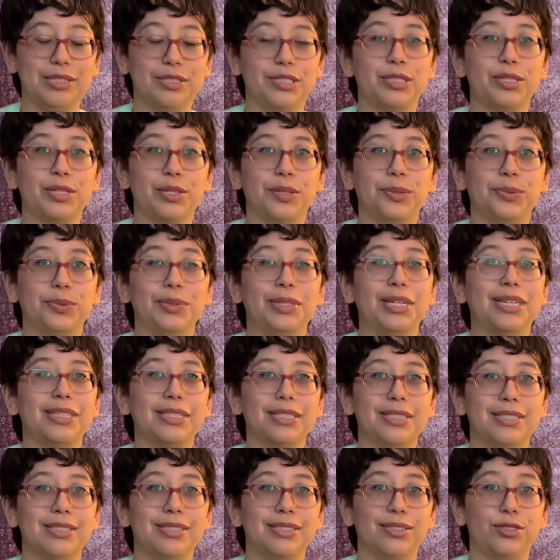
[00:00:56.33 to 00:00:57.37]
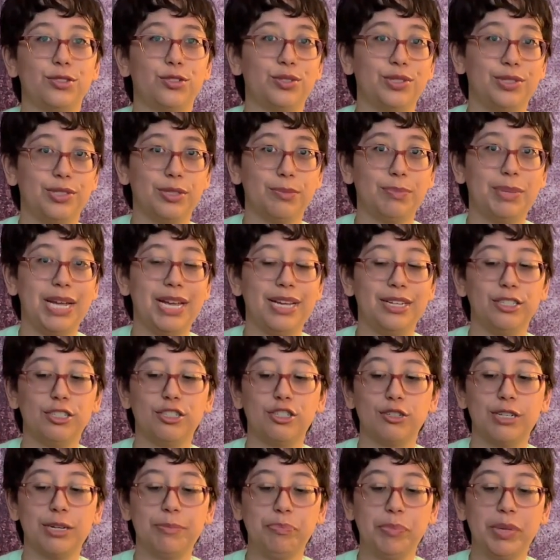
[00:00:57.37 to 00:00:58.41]
So next Japan
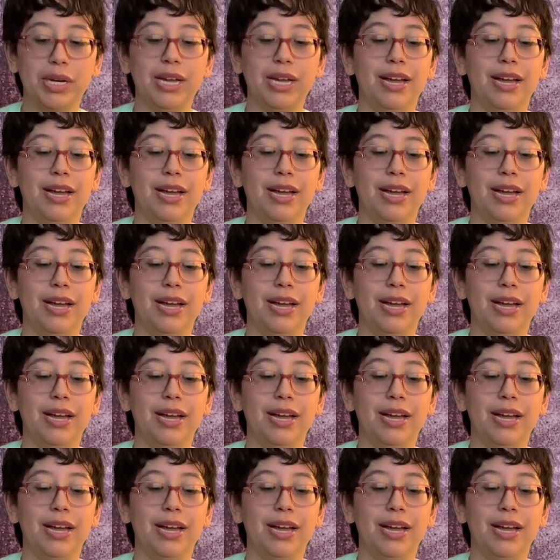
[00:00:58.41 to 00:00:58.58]
trip,